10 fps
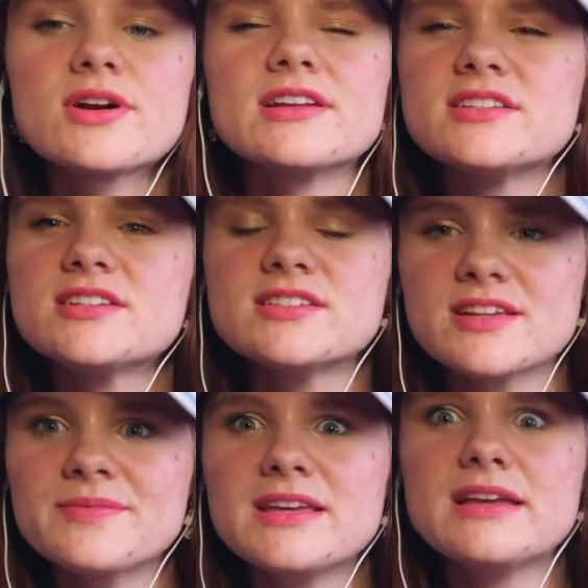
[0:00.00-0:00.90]
It's just
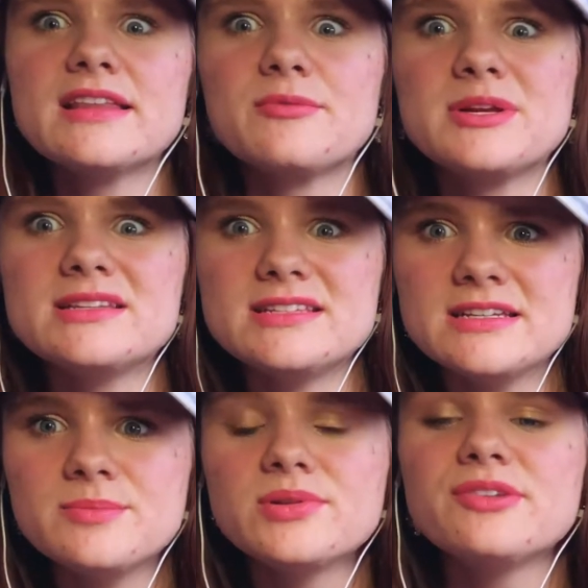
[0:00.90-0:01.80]
something that we
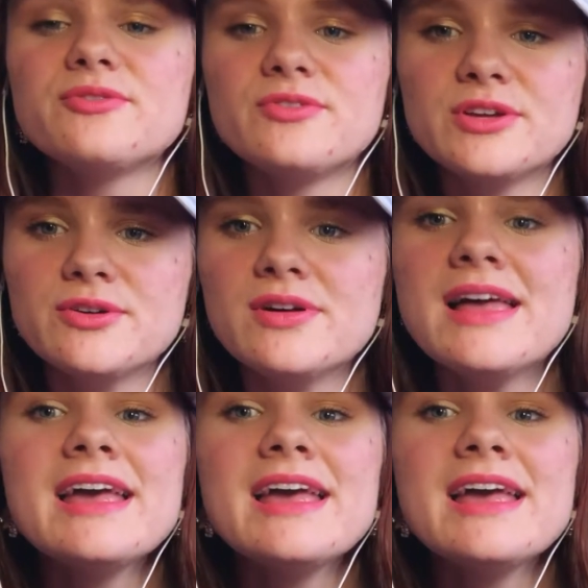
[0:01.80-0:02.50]
deeply feel